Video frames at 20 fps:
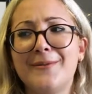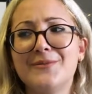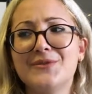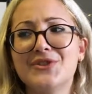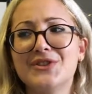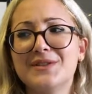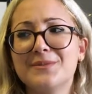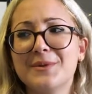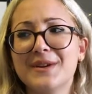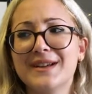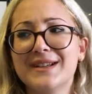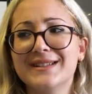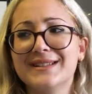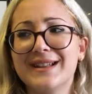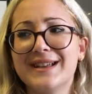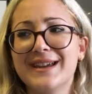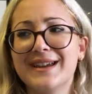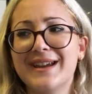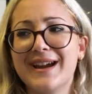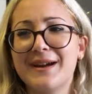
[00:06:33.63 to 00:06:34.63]
Just because
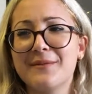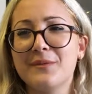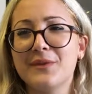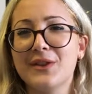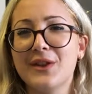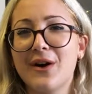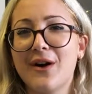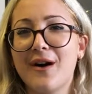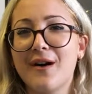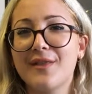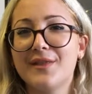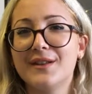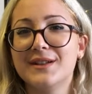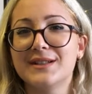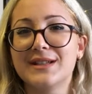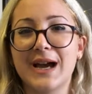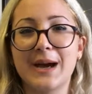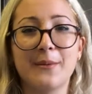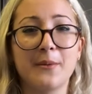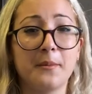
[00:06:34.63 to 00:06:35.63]
like I'm not the
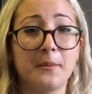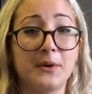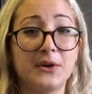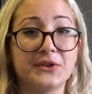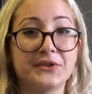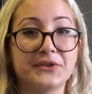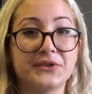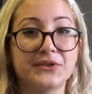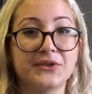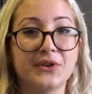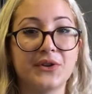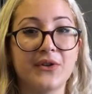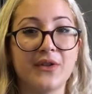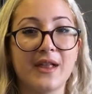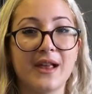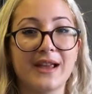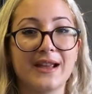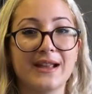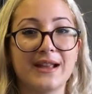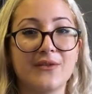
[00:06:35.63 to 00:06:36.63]
type of person,
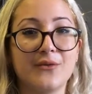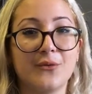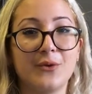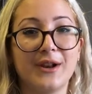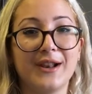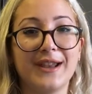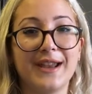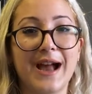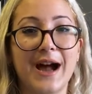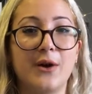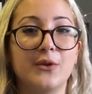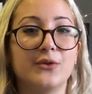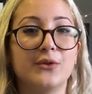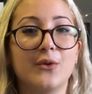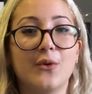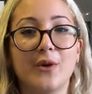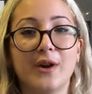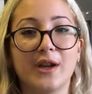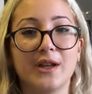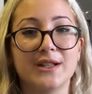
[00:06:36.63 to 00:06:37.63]
like really
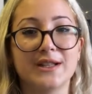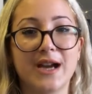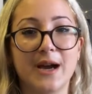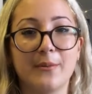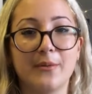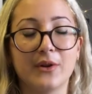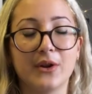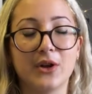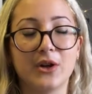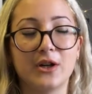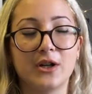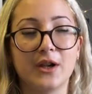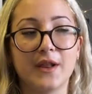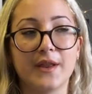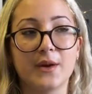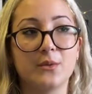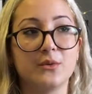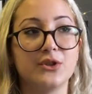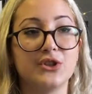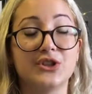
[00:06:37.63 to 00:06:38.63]
outgoing type of girl
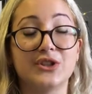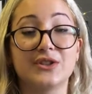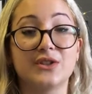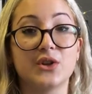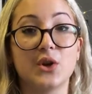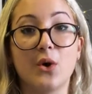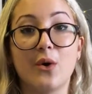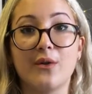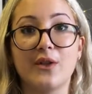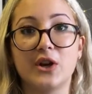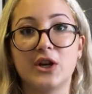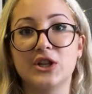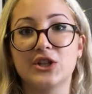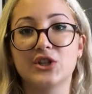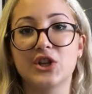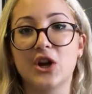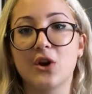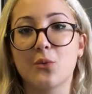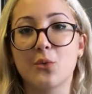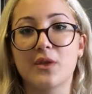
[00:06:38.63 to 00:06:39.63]
that would just go there and
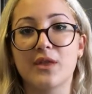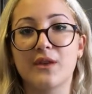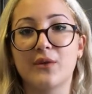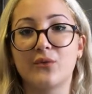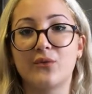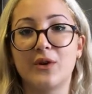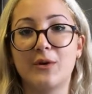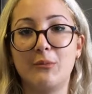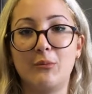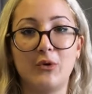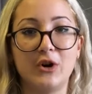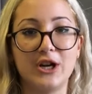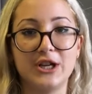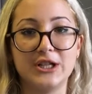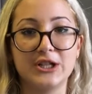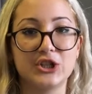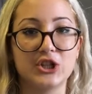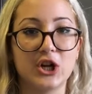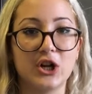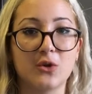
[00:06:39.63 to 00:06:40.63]
talk with different
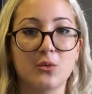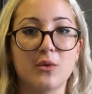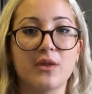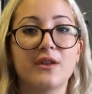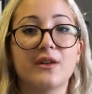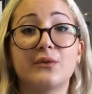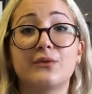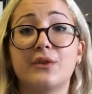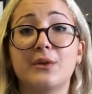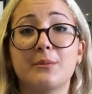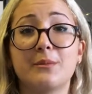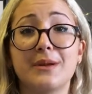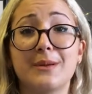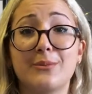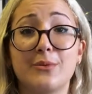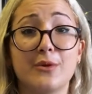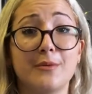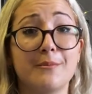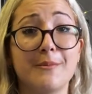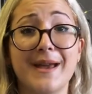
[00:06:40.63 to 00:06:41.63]
brands, talk with different
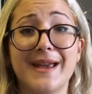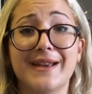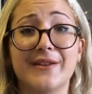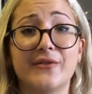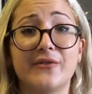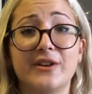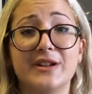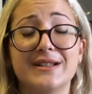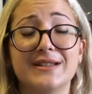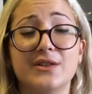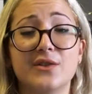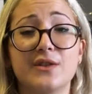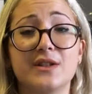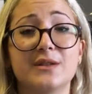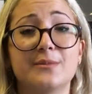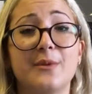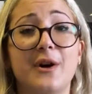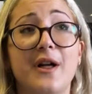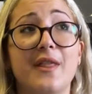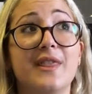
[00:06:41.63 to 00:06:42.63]
people, make friends on the
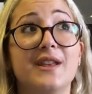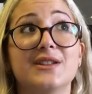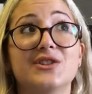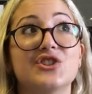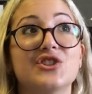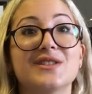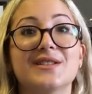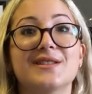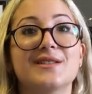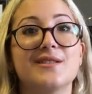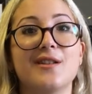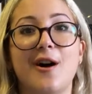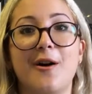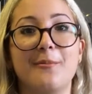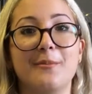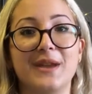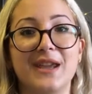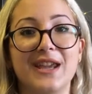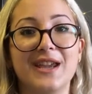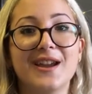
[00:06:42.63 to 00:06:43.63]
spot. That's just
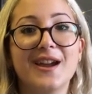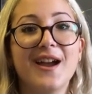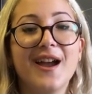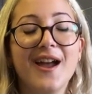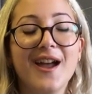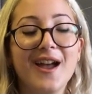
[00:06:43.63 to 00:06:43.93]
not me.